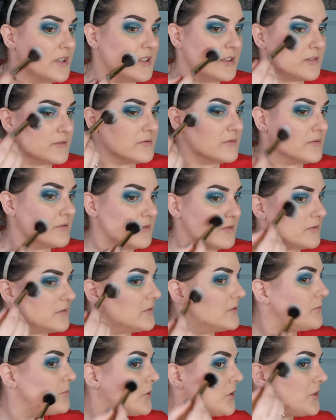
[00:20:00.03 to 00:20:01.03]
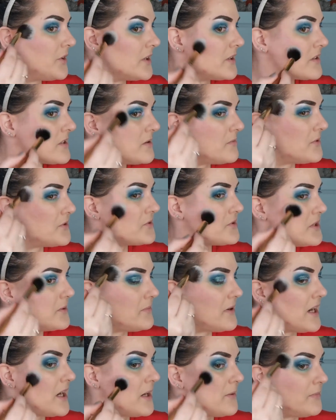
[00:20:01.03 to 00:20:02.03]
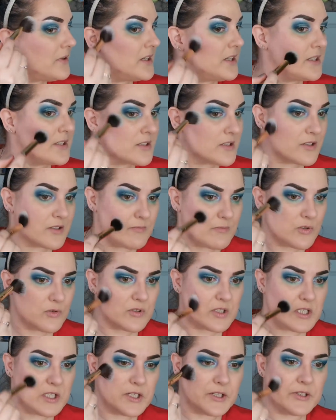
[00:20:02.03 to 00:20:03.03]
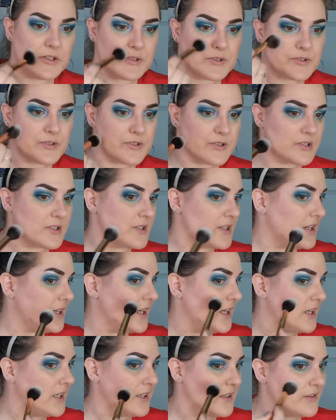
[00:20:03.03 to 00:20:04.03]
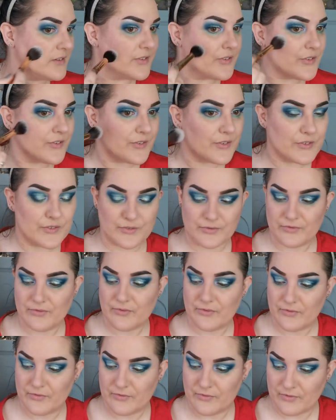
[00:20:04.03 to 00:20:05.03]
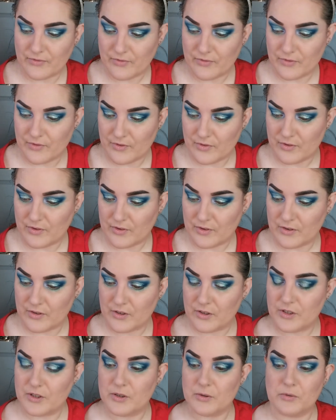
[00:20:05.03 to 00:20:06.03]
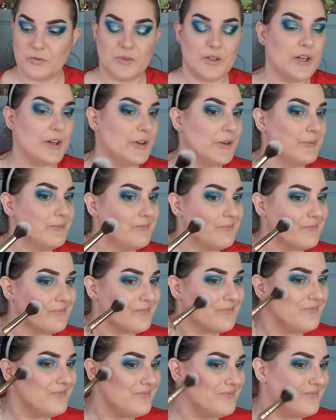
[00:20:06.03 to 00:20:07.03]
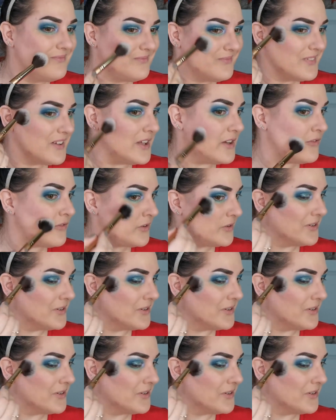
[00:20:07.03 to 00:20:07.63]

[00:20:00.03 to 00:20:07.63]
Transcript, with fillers: when products are multi-purpose, multi-use, as you all know if